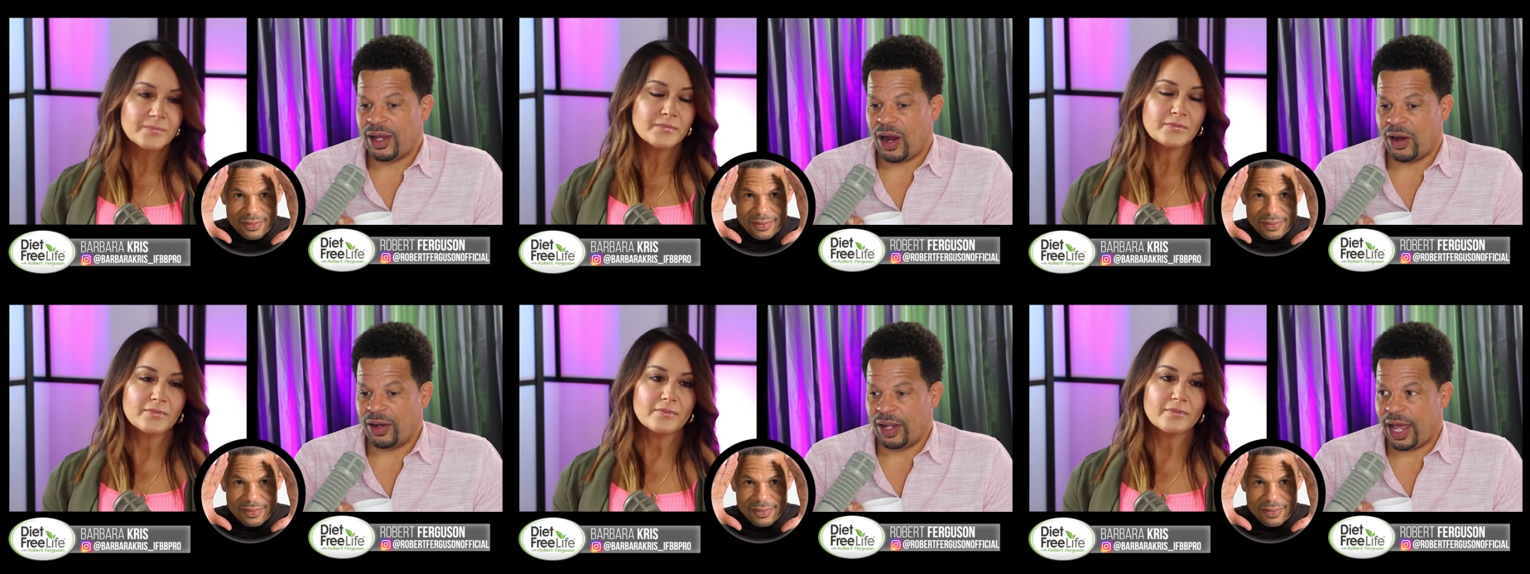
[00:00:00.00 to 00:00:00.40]

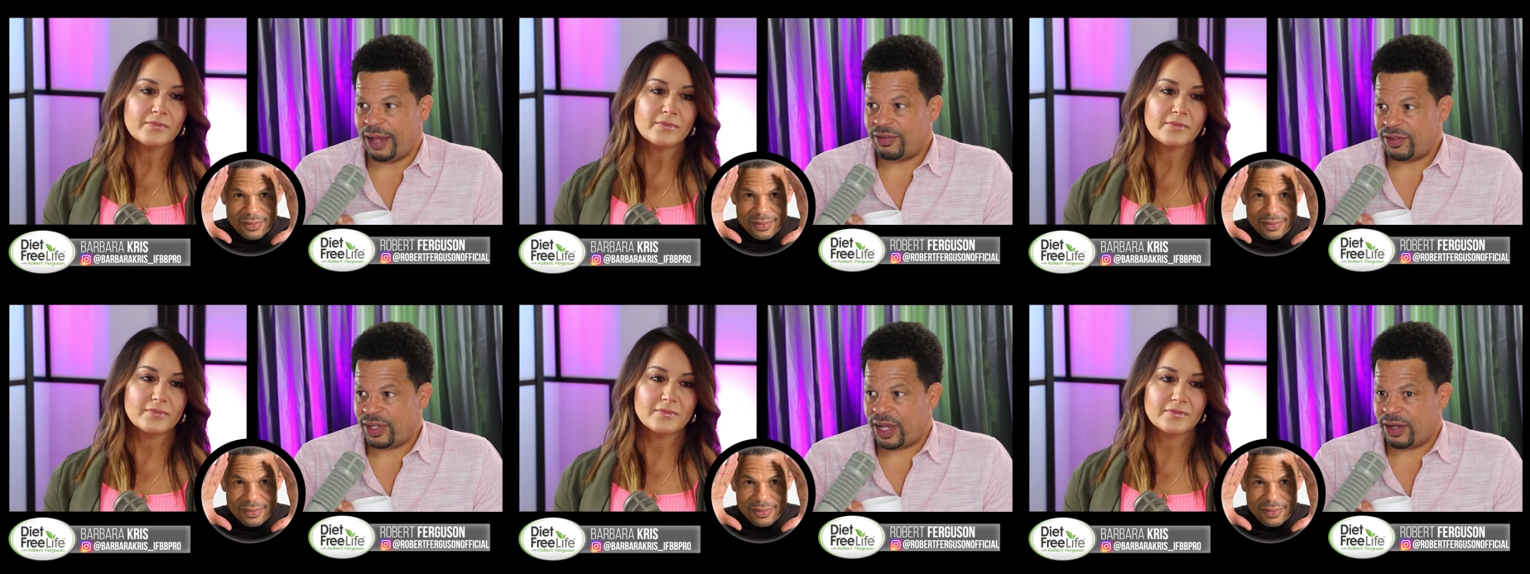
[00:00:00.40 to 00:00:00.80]
Speaker 1: our
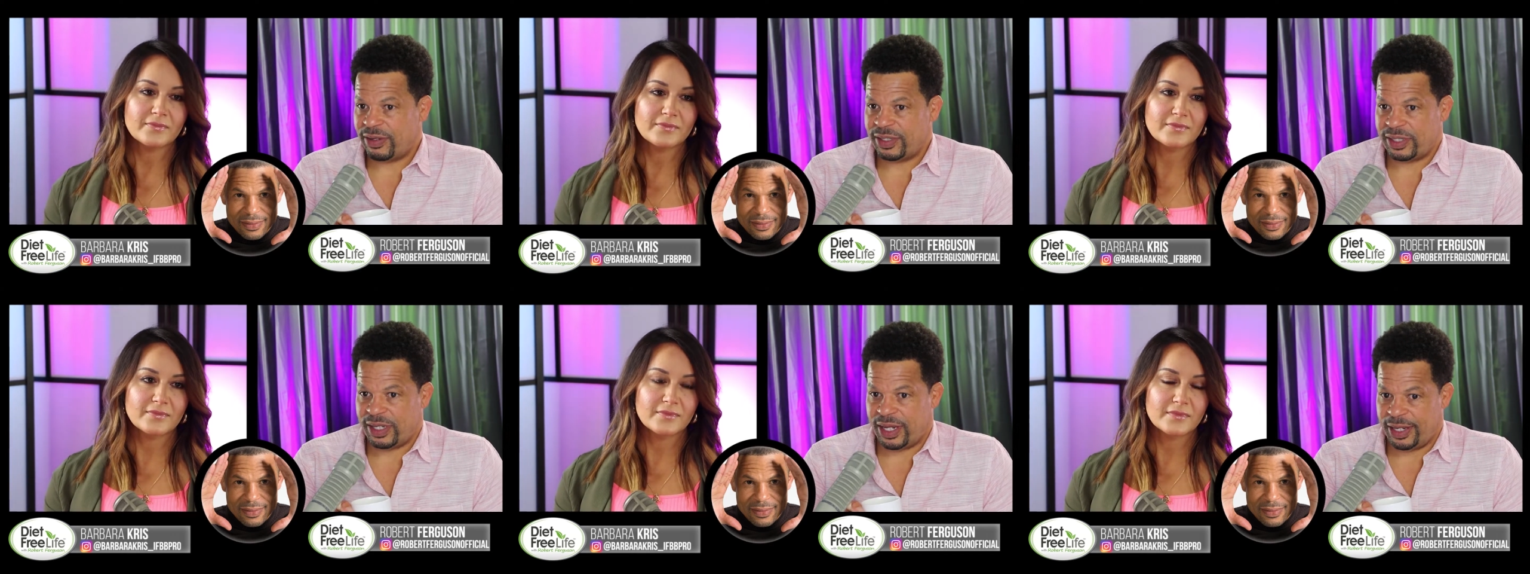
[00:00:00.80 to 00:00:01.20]

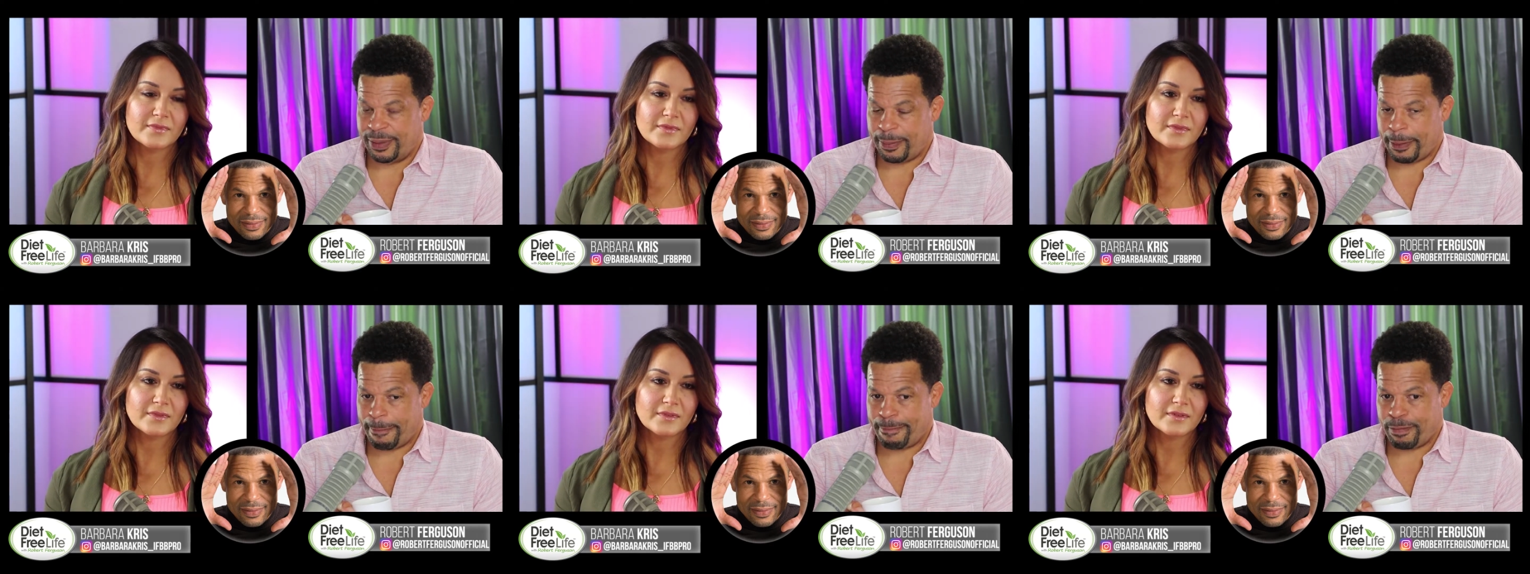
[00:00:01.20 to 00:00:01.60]
lifestyle is like
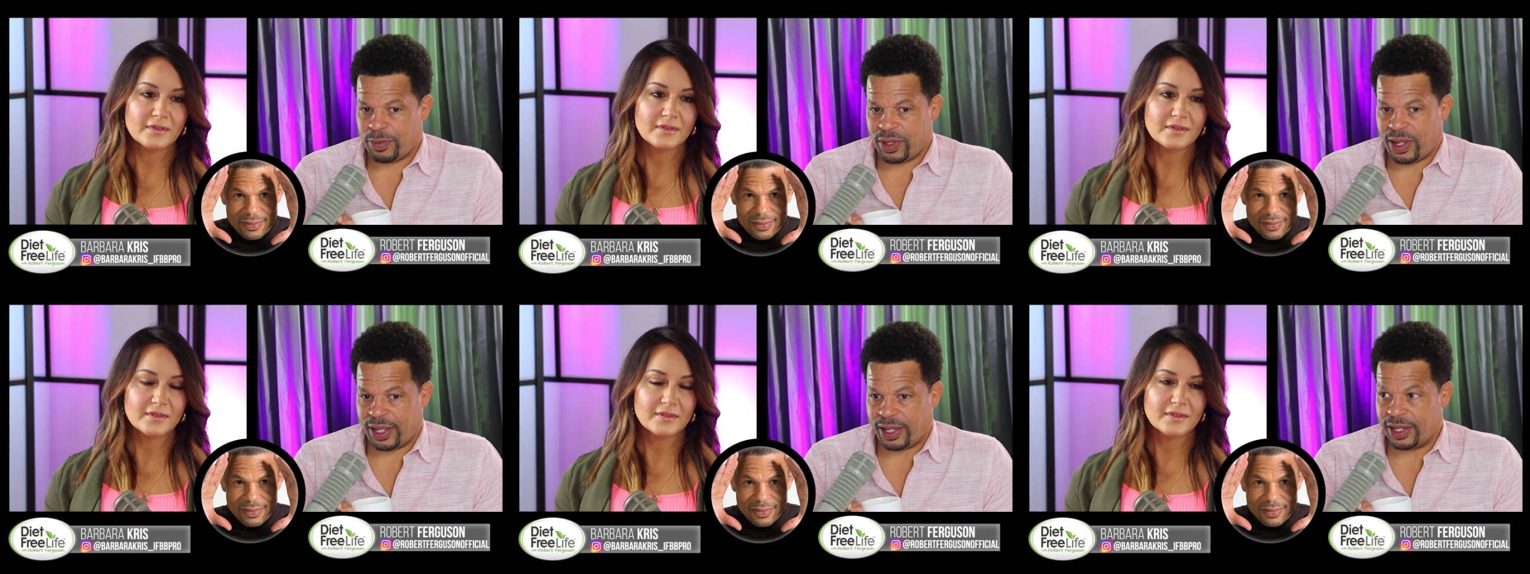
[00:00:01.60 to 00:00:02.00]

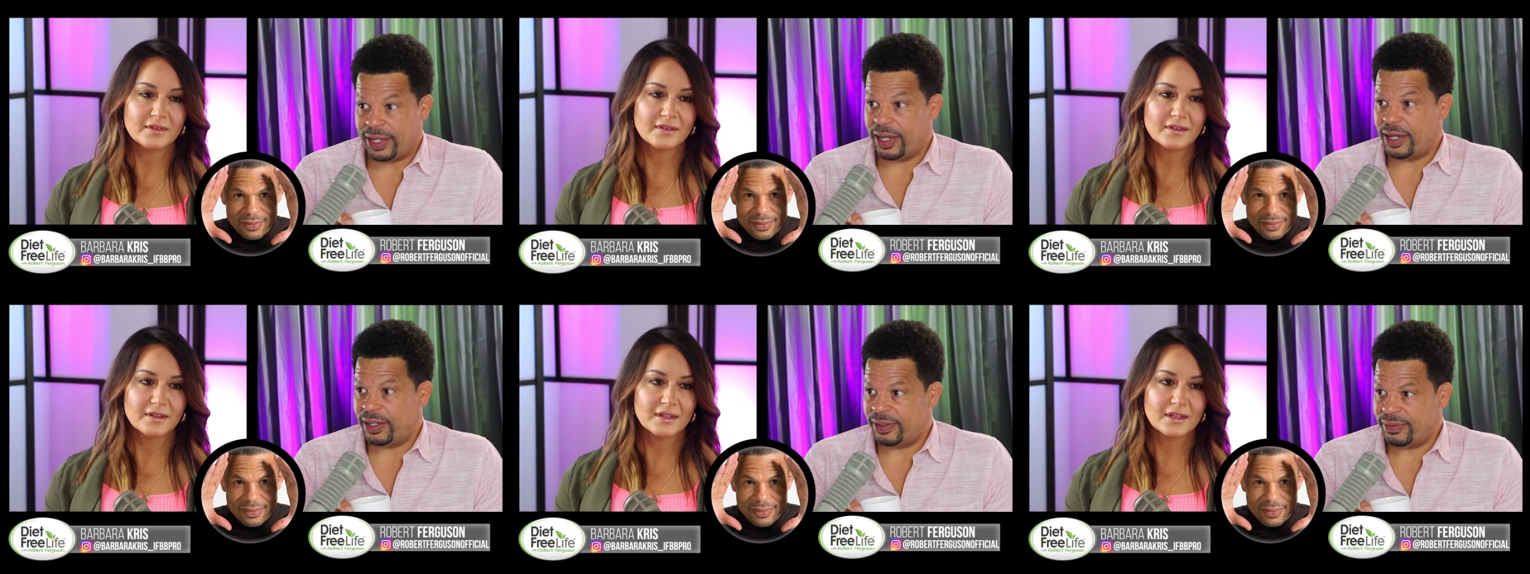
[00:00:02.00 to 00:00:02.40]
like a
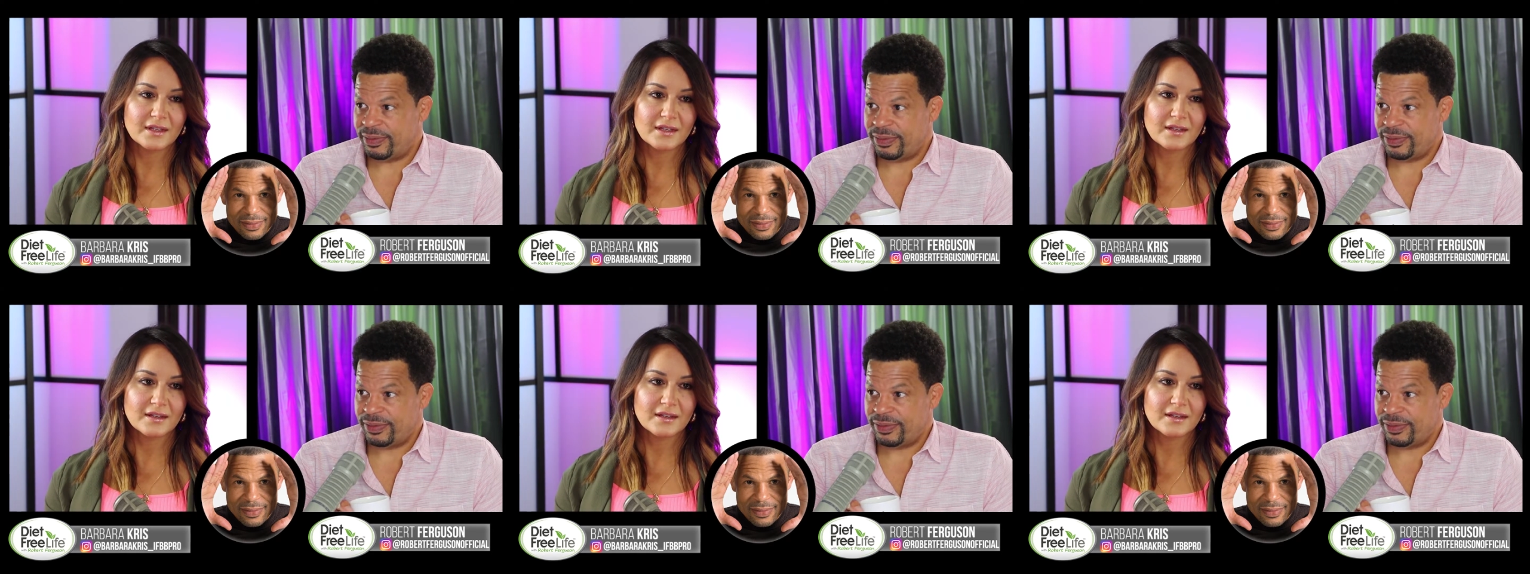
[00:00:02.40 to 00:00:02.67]
gun,